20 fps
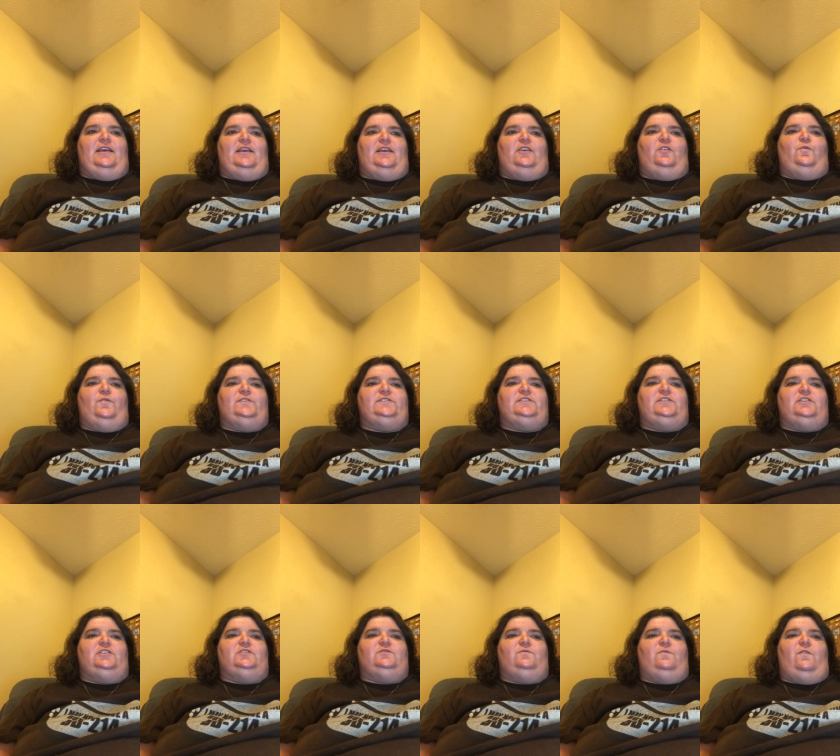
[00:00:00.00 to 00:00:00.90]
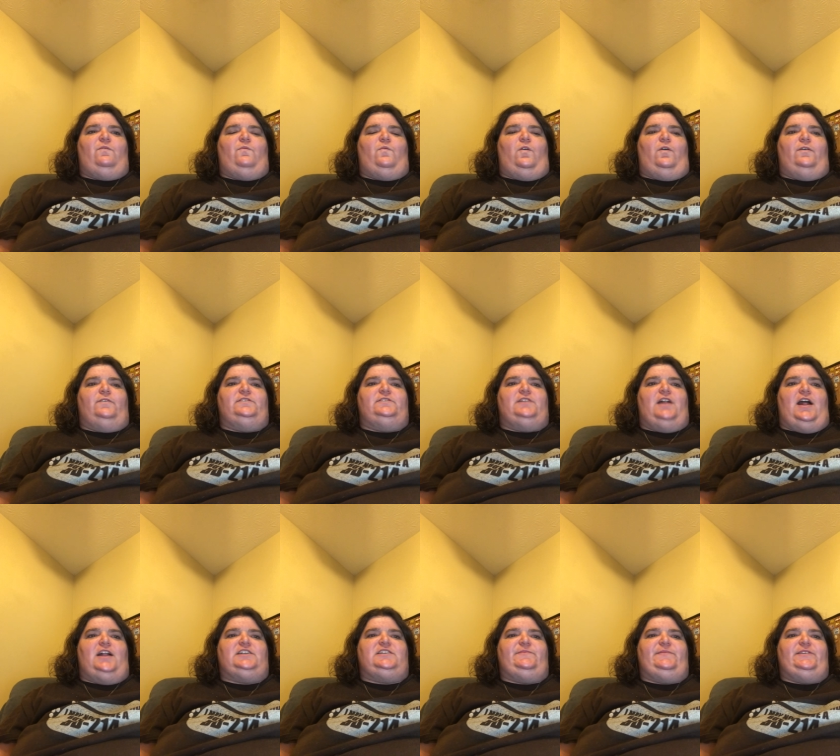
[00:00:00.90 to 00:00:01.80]
Inquisitors were warned
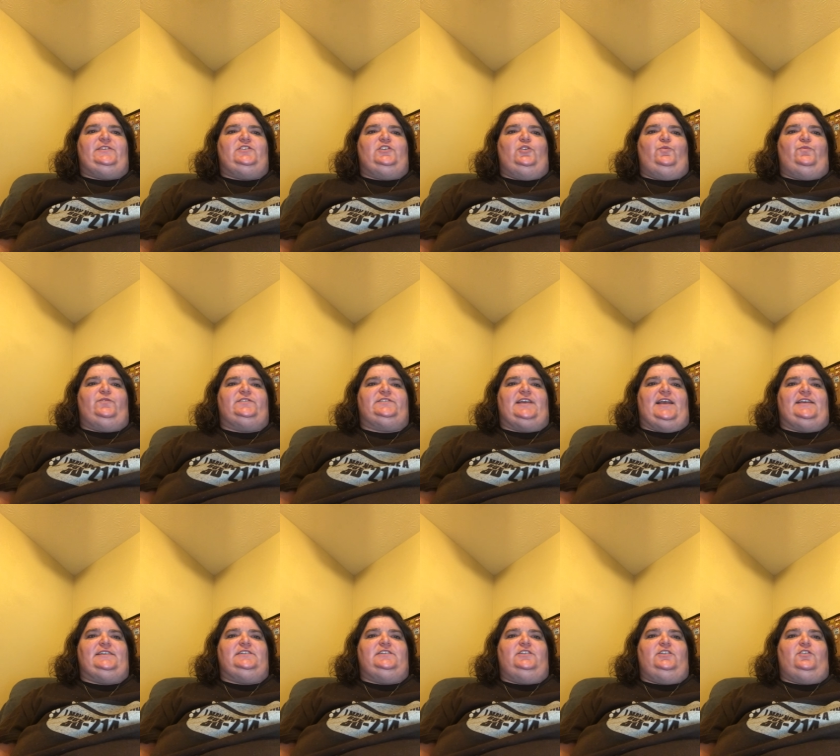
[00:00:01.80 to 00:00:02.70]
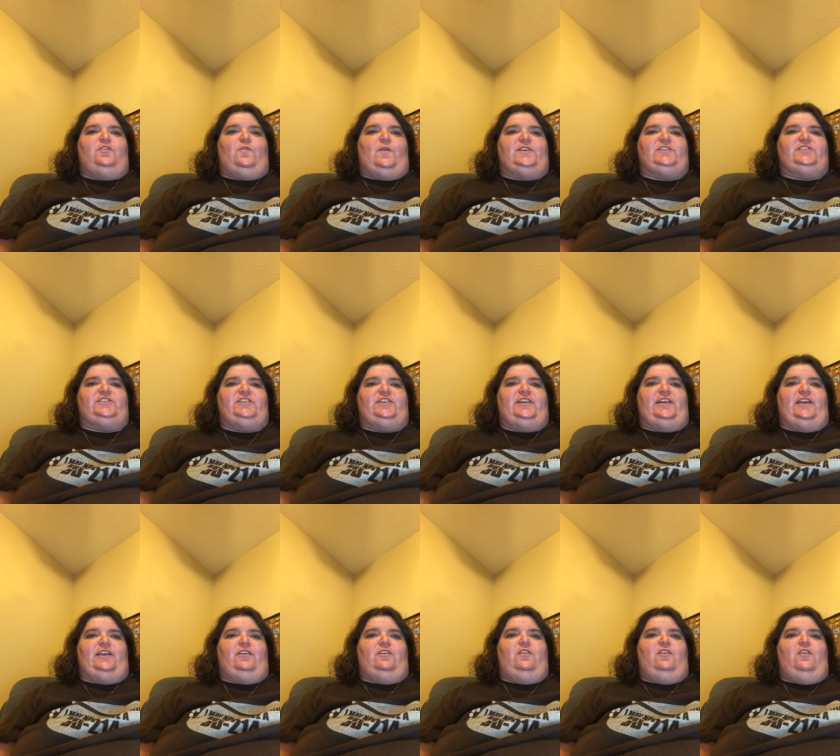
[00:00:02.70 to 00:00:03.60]
not to be too precise in their
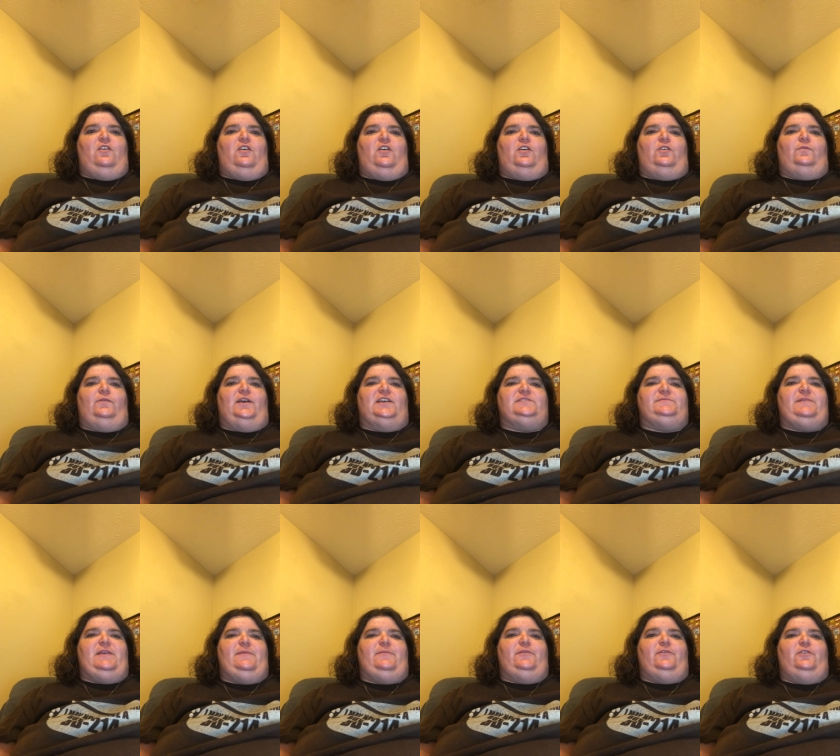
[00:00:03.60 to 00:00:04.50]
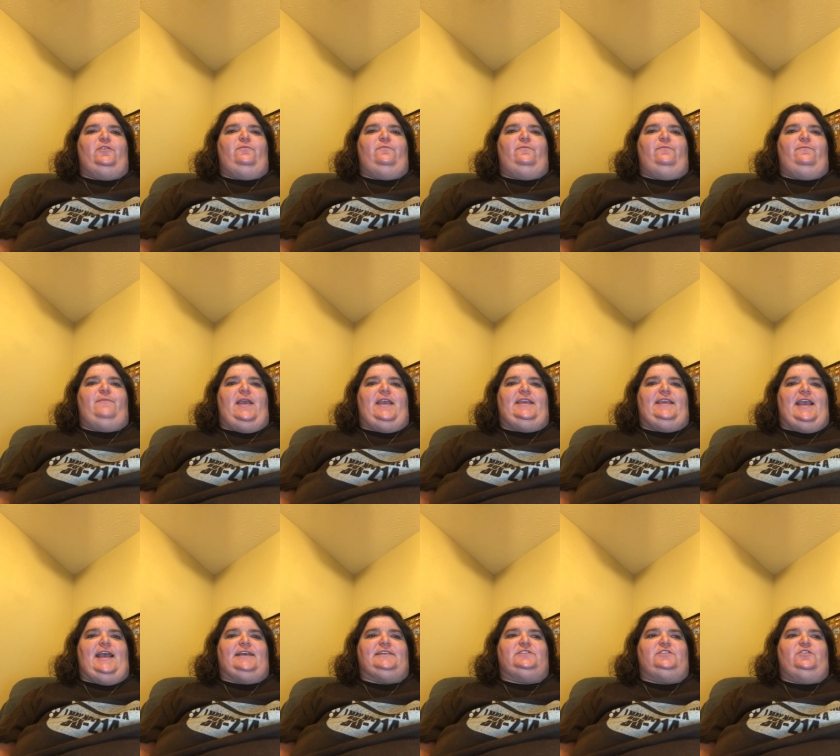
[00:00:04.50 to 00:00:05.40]
questioning, or else people who may
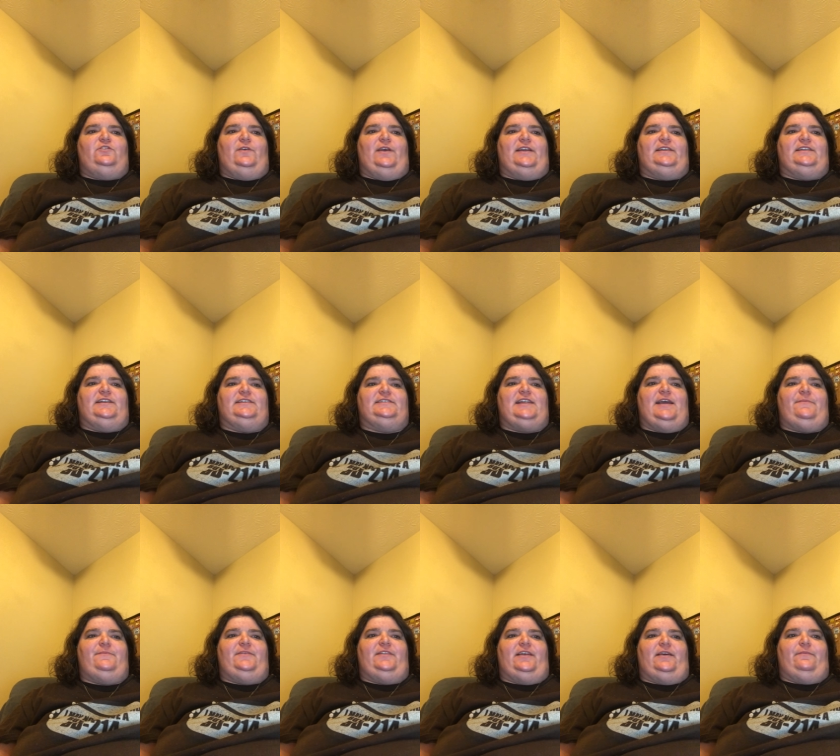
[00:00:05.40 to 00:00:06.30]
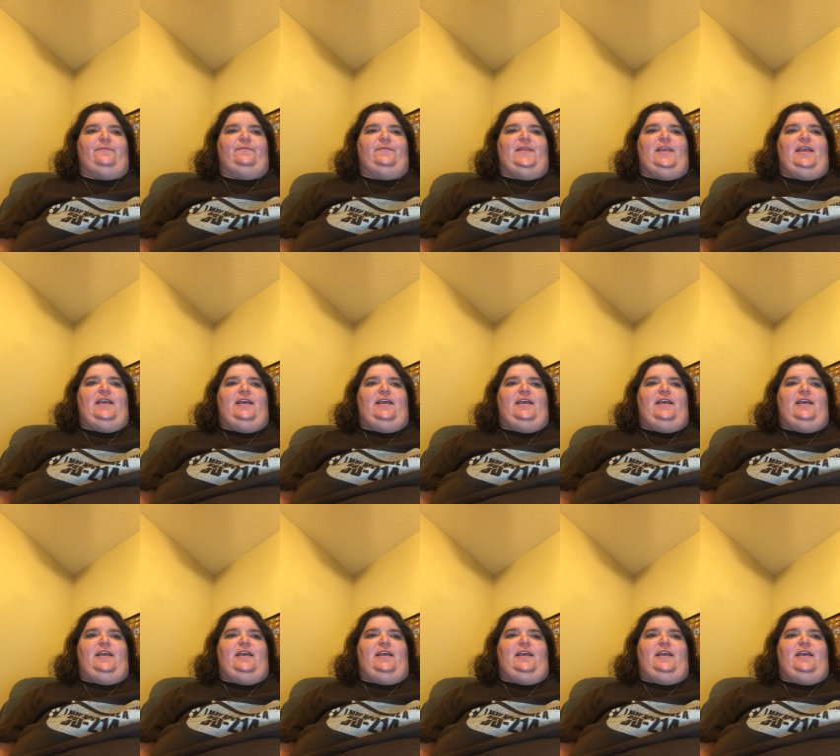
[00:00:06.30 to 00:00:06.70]
guess who had condemned them,